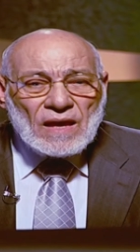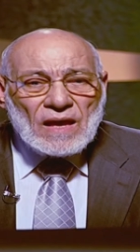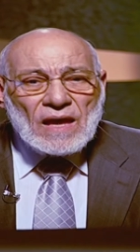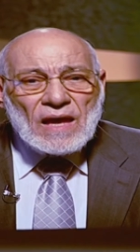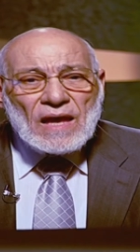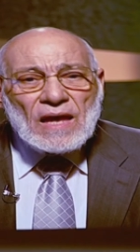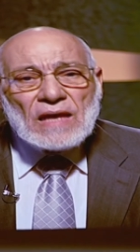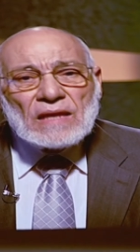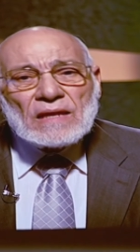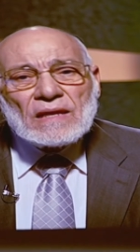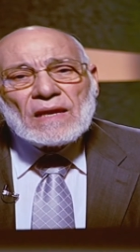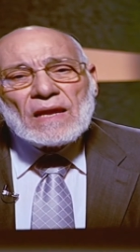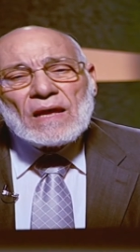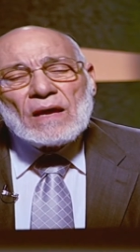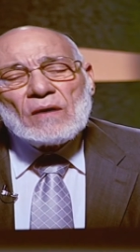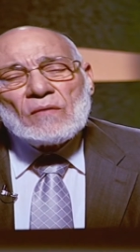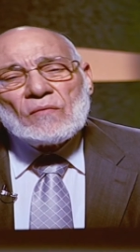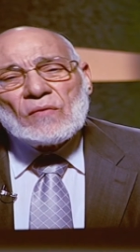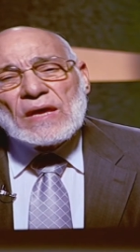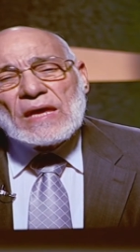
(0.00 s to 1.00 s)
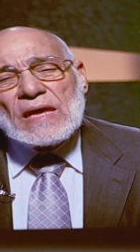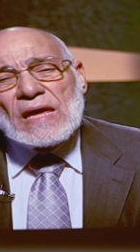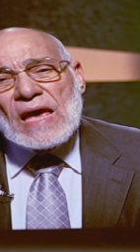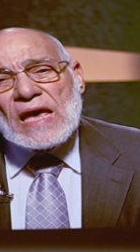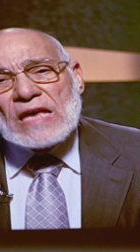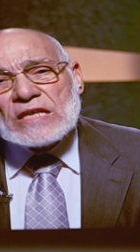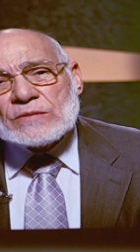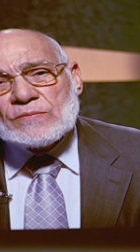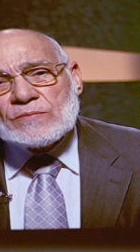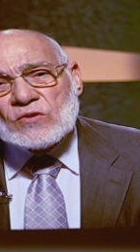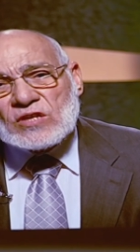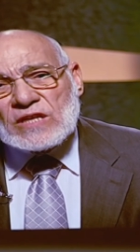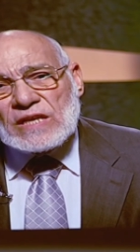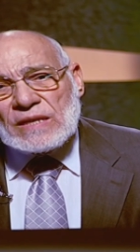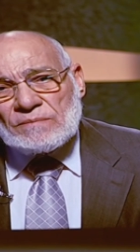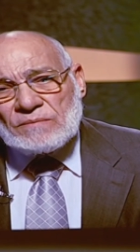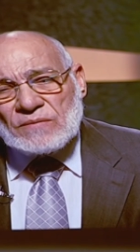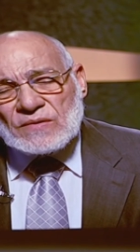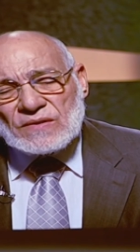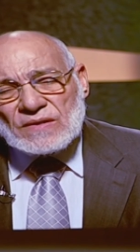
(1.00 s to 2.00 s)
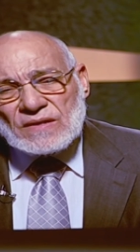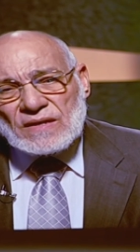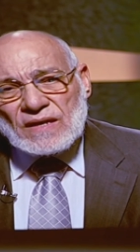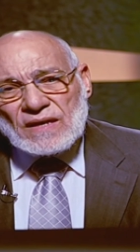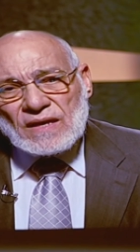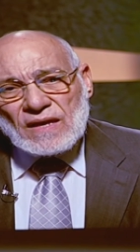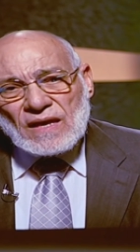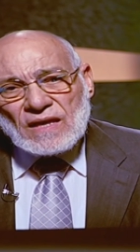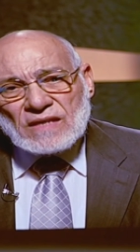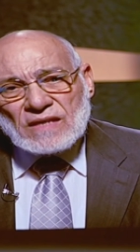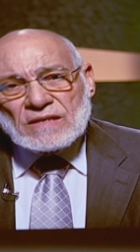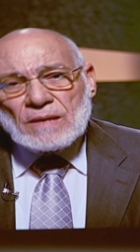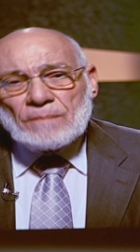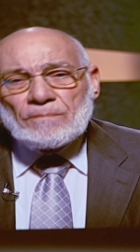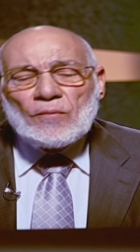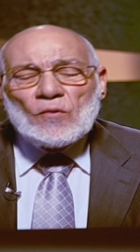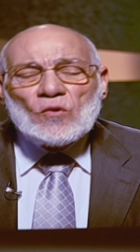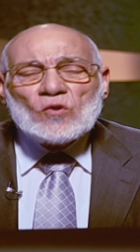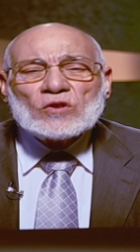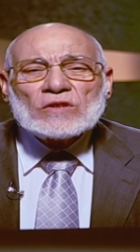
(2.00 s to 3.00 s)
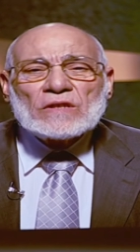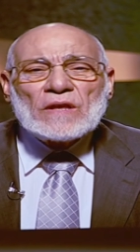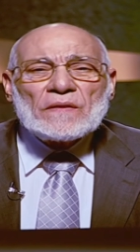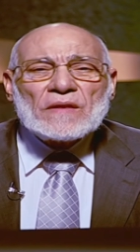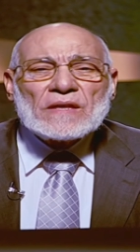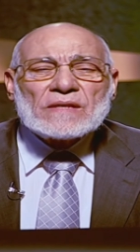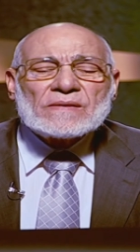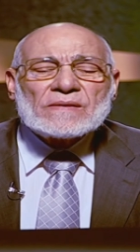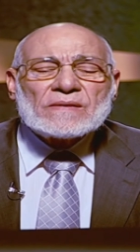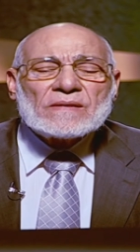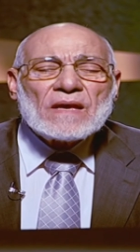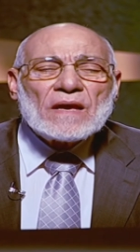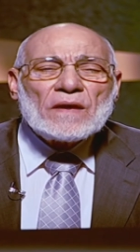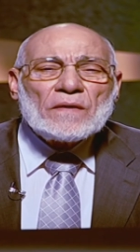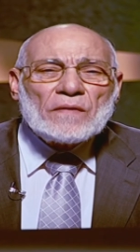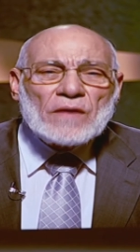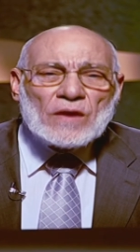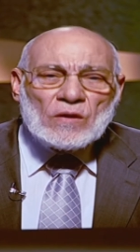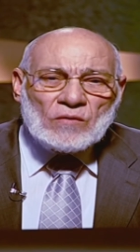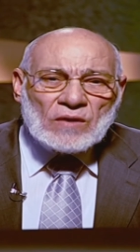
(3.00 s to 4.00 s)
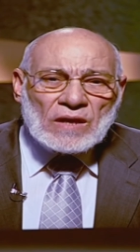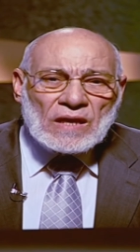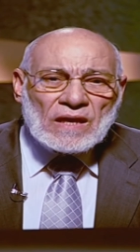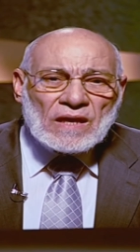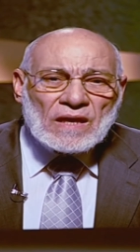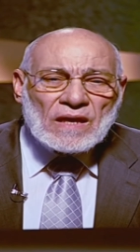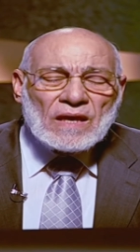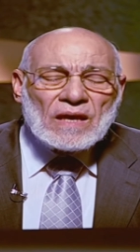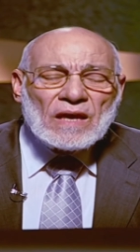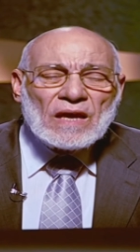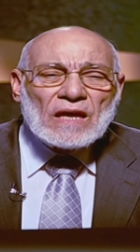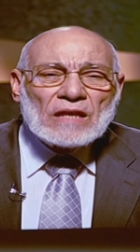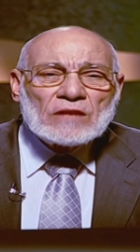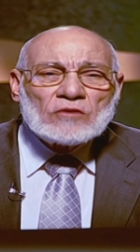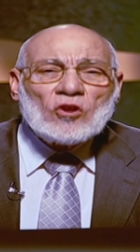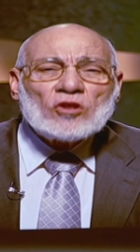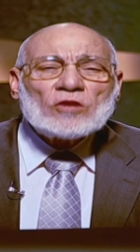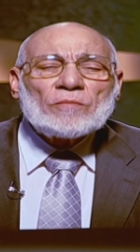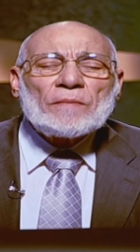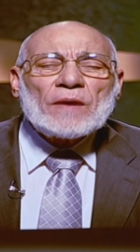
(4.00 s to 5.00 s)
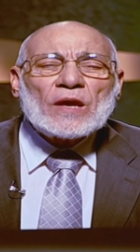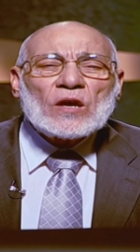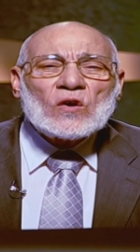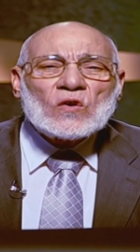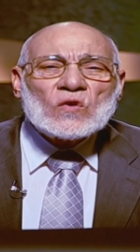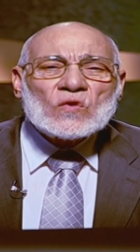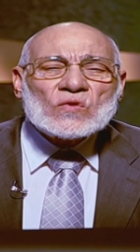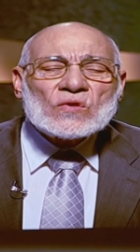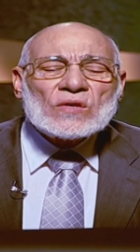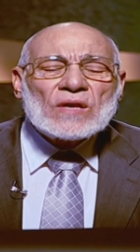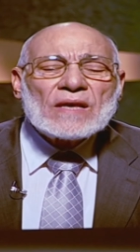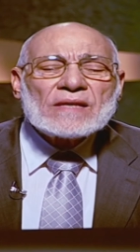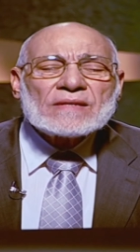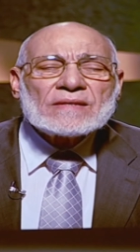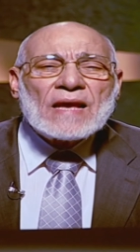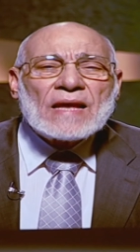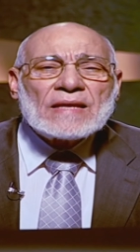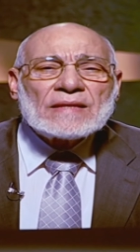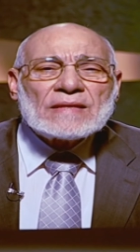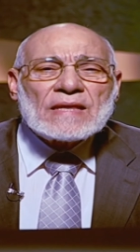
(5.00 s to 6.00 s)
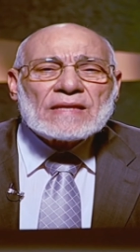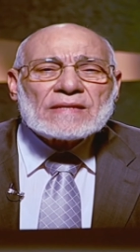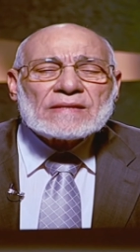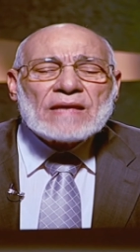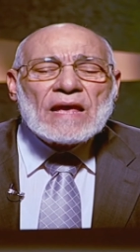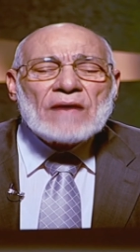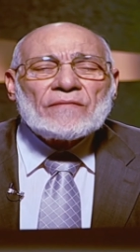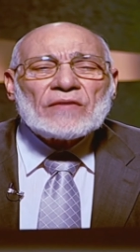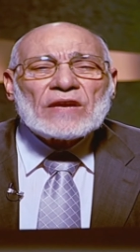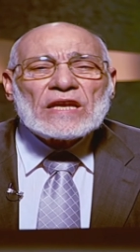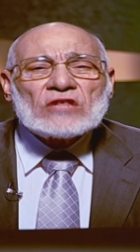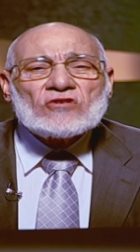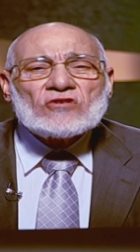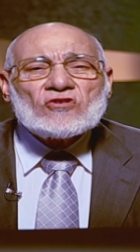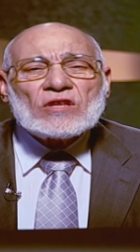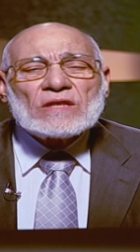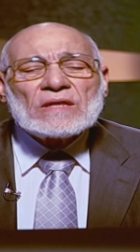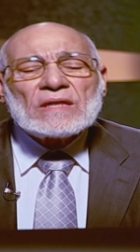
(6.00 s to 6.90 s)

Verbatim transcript: And we as Muslims support this theory not because scientists have reached a,